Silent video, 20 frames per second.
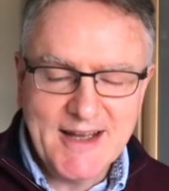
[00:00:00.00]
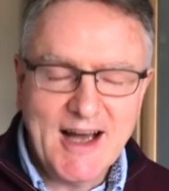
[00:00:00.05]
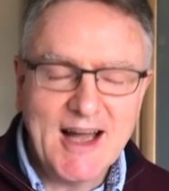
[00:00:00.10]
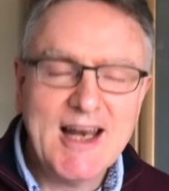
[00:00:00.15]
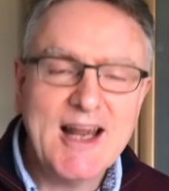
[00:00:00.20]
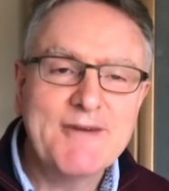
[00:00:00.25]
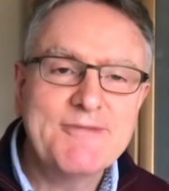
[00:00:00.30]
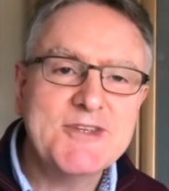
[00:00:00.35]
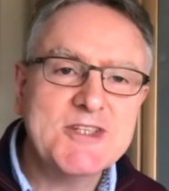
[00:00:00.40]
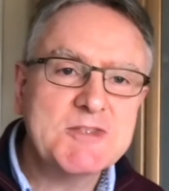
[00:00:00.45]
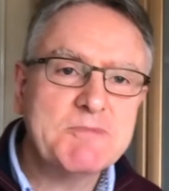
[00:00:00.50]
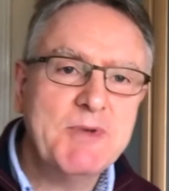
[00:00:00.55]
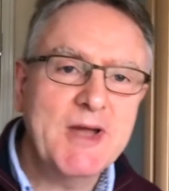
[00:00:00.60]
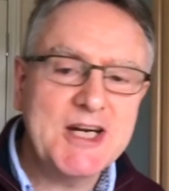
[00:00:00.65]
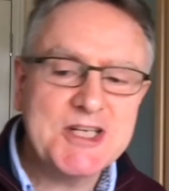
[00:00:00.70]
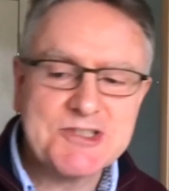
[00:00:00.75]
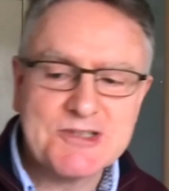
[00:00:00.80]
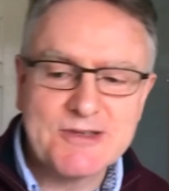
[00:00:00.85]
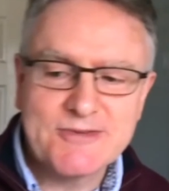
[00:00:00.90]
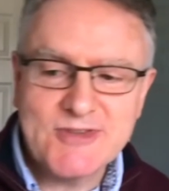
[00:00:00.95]
I love this
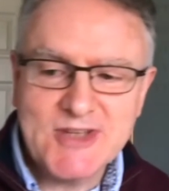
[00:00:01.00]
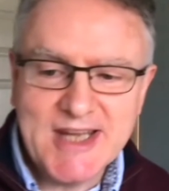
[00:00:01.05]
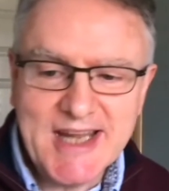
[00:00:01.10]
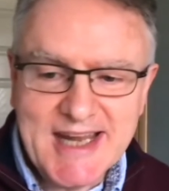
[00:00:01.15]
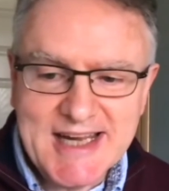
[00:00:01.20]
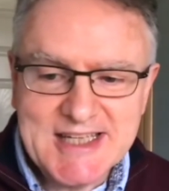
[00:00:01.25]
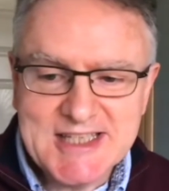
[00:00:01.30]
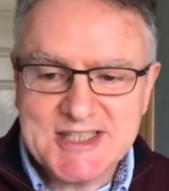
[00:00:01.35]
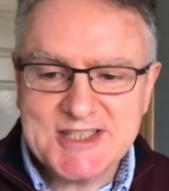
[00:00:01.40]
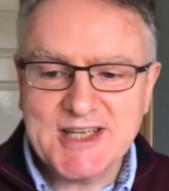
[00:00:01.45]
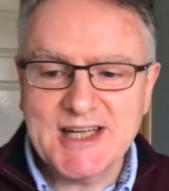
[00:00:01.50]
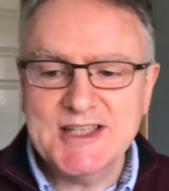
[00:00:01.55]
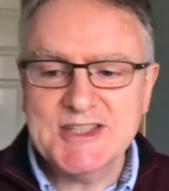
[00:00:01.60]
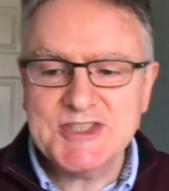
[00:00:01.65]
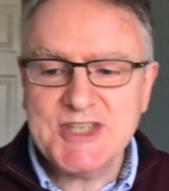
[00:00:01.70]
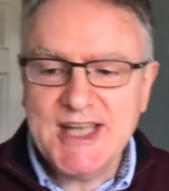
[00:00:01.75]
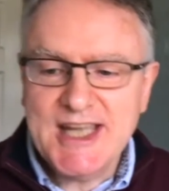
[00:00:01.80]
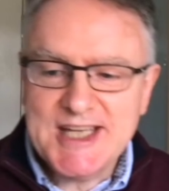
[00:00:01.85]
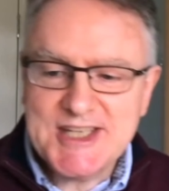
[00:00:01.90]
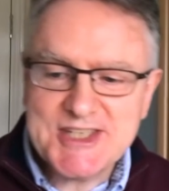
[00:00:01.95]
picture of the
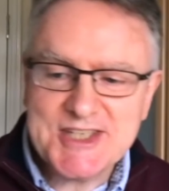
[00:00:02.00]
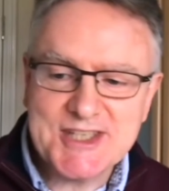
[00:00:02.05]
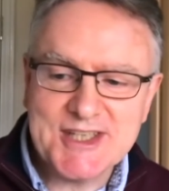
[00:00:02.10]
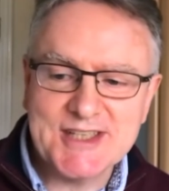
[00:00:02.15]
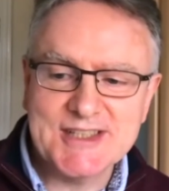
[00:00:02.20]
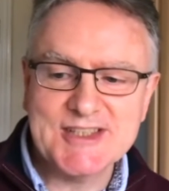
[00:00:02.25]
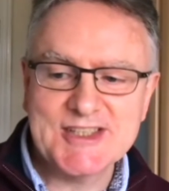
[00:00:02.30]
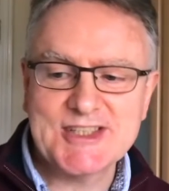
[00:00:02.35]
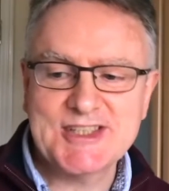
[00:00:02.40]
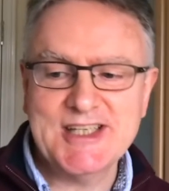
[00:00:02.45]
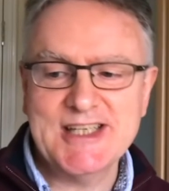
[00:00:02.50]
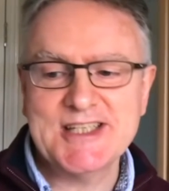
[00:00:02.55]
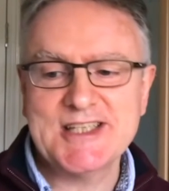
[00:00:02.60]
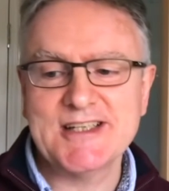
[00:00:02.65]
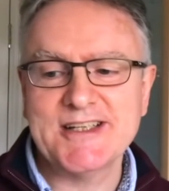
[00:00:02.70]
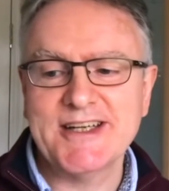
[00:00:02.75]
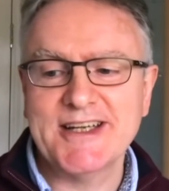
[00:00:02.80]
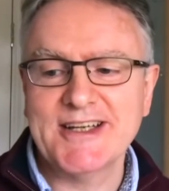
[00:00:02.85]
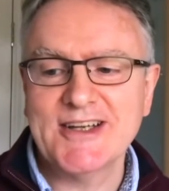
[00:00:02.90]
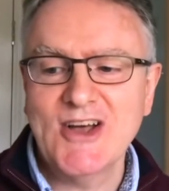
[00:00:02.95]
incense hissing and
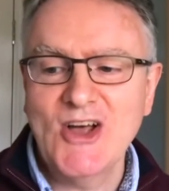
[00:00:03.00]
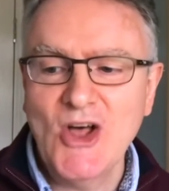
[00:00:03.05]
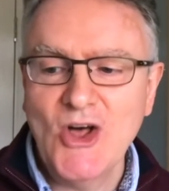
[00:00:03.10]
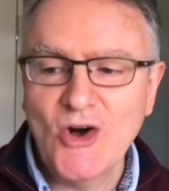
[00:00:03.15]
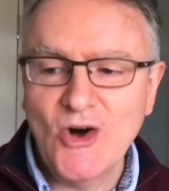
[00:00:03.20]
sizzling